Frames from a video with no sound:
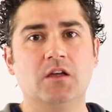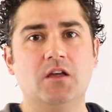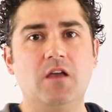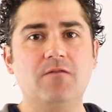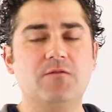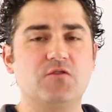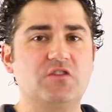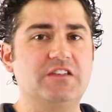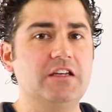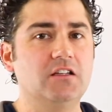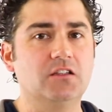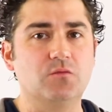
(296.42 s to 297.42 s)
even if you're
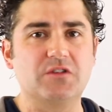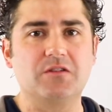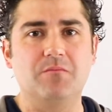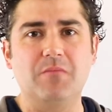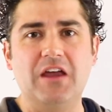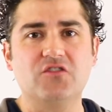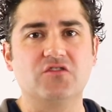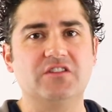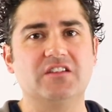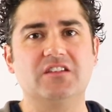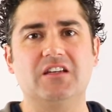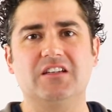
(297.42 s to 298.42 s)
dealing with some major
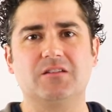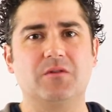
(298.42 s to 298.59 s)
disease.